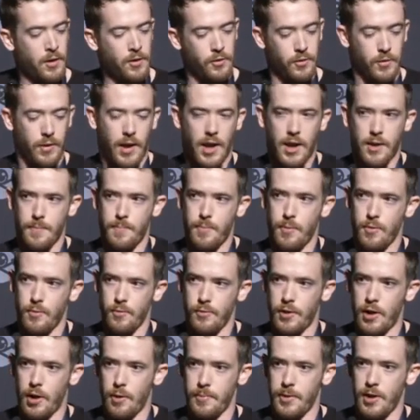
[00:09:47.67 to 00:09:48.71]
So Catapult
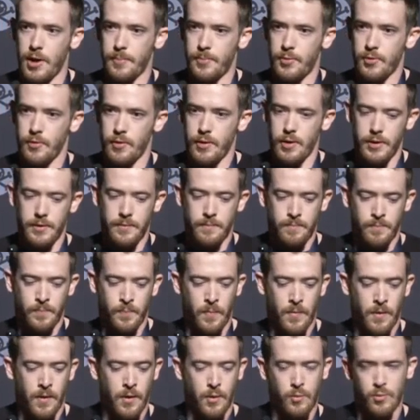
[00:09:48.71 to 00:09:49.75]
will now be obsoleted.
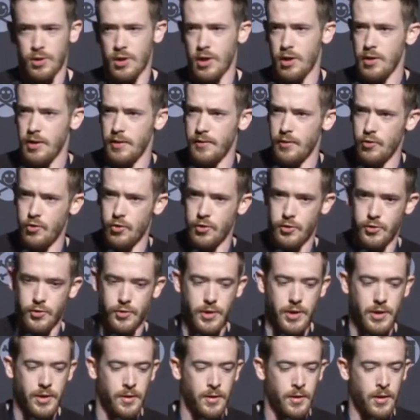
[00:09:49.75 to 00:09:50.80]
We're going to leave it in the
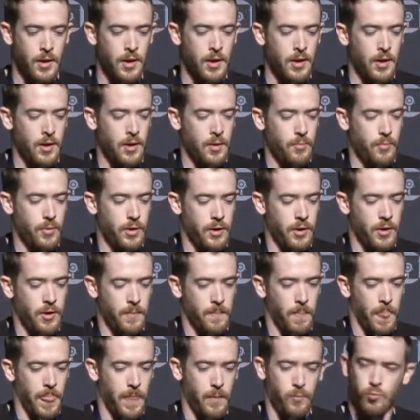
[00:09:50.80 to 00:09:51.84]
tree, but
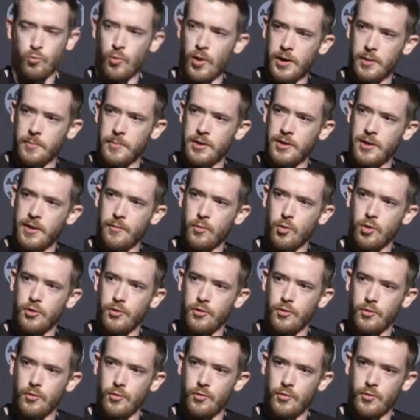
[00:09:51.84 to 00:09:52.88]
recommend everyone
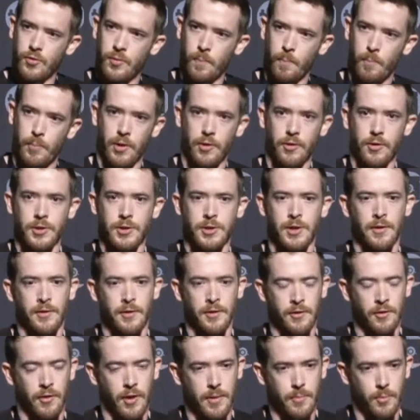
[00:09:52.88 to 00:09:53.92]
use Pillage because
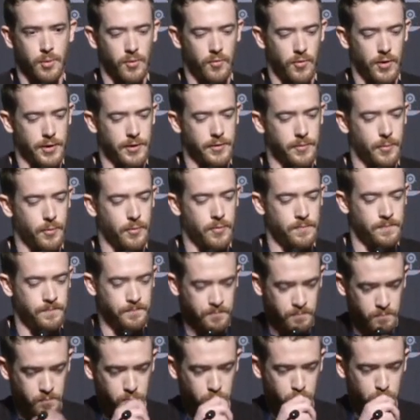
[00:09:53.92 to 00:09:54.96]
it's a lot more flexible.
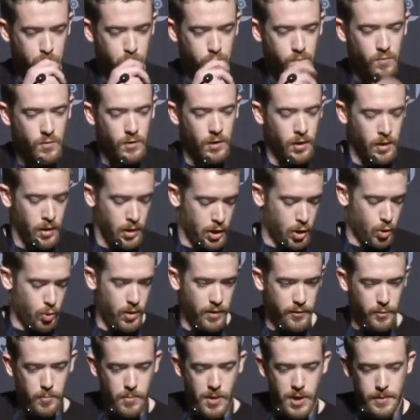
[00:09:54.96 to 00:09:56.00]

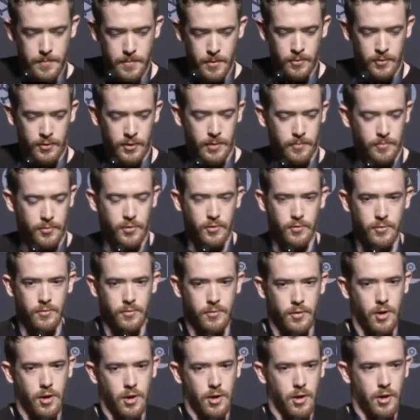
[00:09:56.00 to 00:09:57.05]
We'll have a blog post up
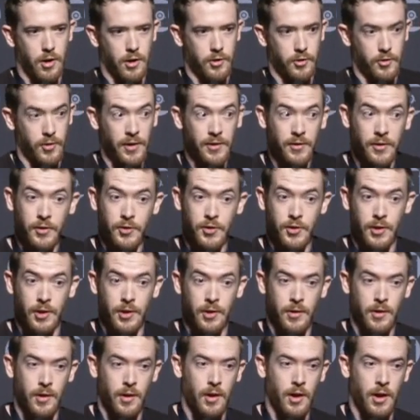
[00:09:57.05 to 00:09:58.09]
soon on
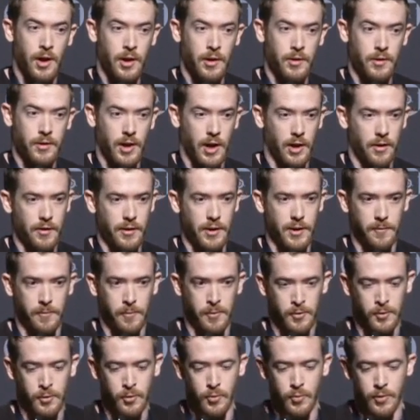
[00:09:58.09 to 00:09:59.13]
transitioning and kind of the
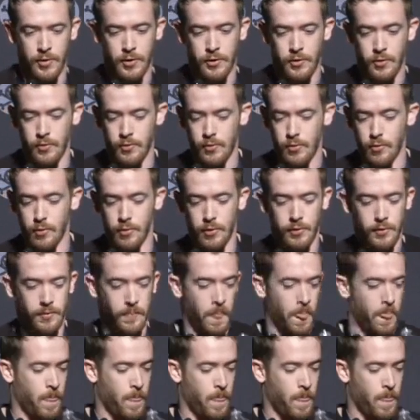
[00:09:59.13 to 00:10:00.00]
difference between the two tools.